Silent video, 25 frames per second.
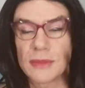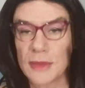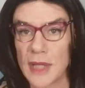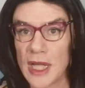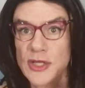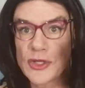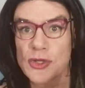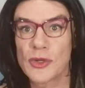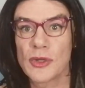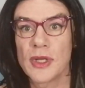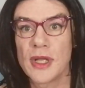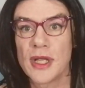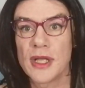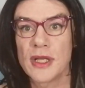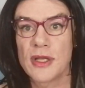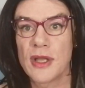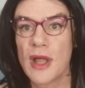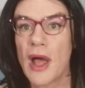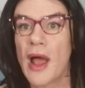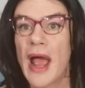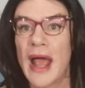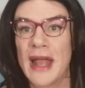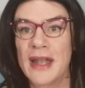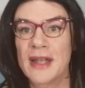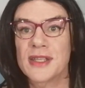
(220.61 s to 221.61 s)
That's all you need
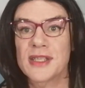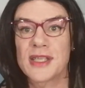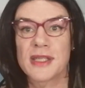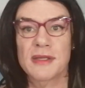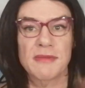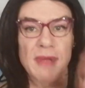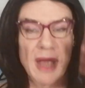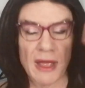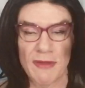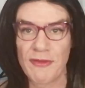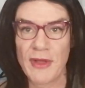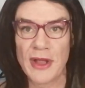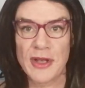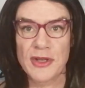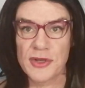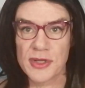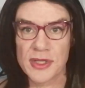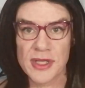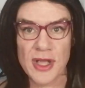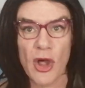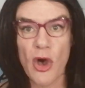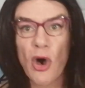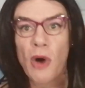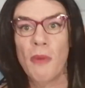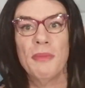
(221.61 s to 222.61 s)
to know. And it's
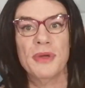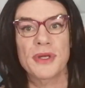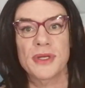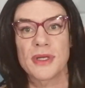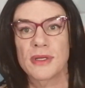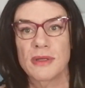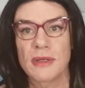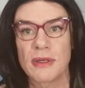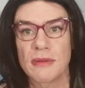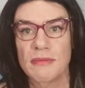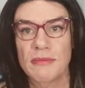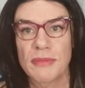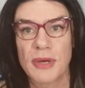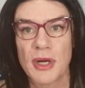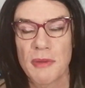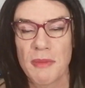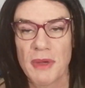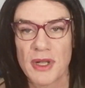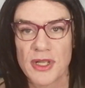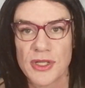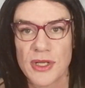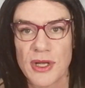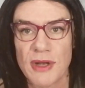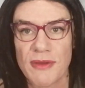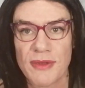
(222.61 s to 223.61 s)
adventurers are competent pretty
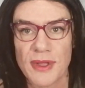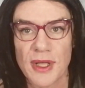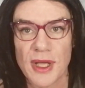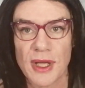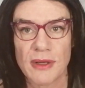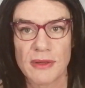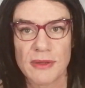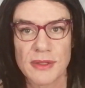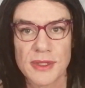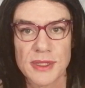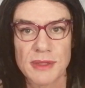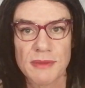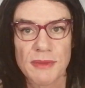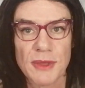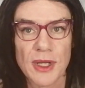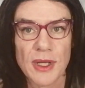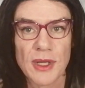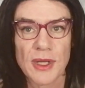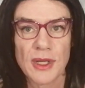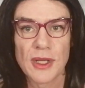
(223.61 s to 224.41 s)
much in everything else.